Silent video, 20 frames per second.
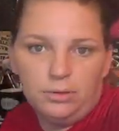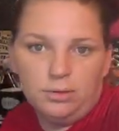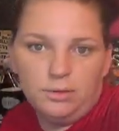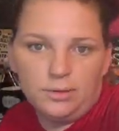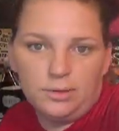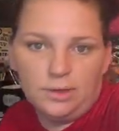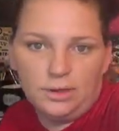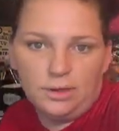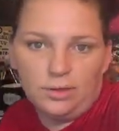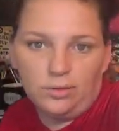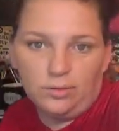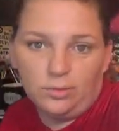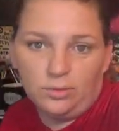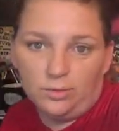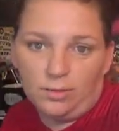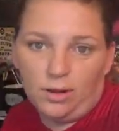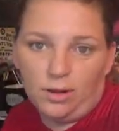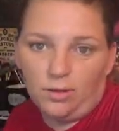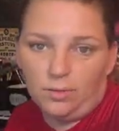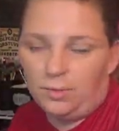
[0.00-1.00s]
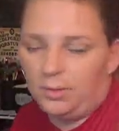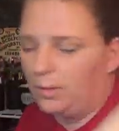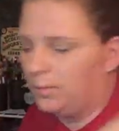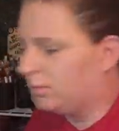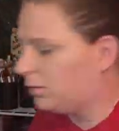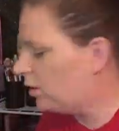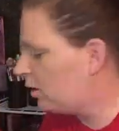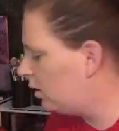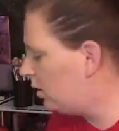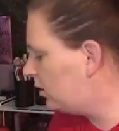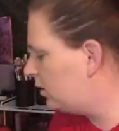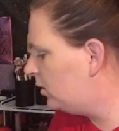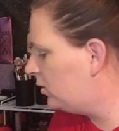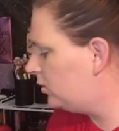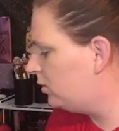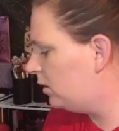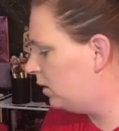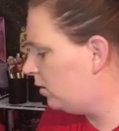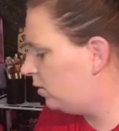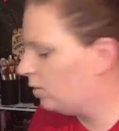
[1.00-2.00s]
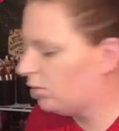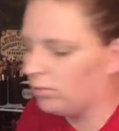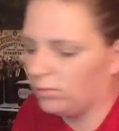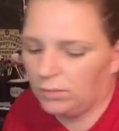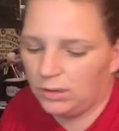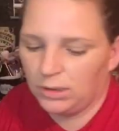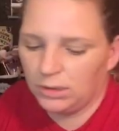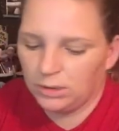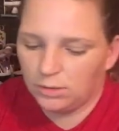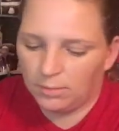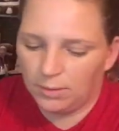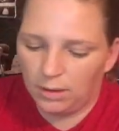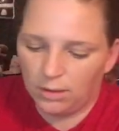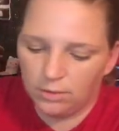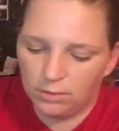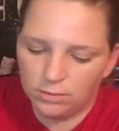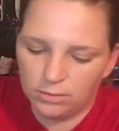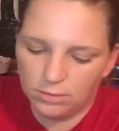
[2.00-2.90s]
See how small the pumps are? I told y'all they're really small.